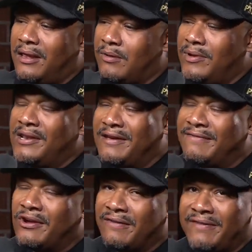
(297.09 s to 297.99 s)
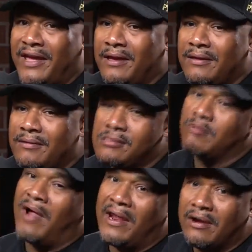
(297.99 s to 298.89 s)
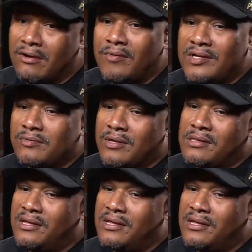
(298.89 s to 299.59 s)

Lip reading: like, we lived off like Serrano, which was